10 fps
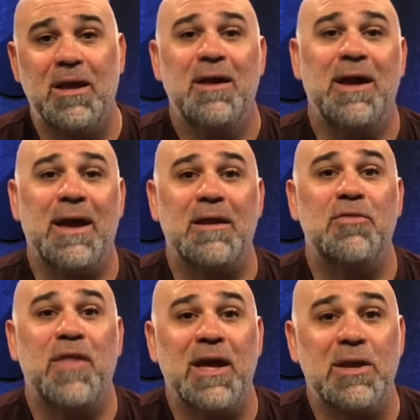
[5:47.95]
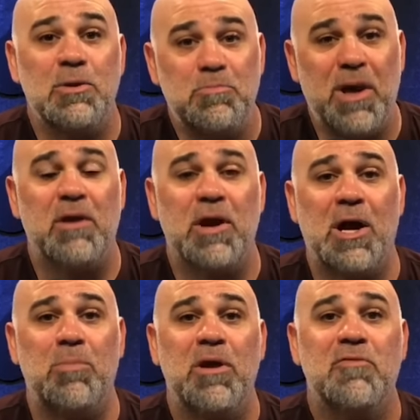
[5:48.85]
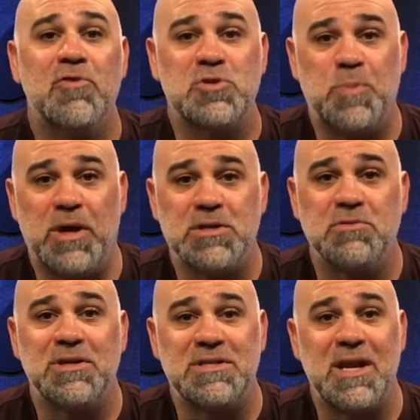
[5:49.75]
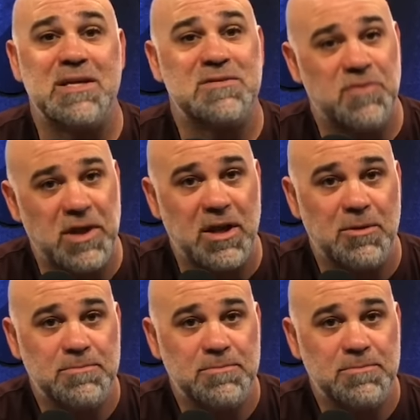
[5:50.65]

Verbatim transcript: and thank you to BetterHelp for sponsoring today's video.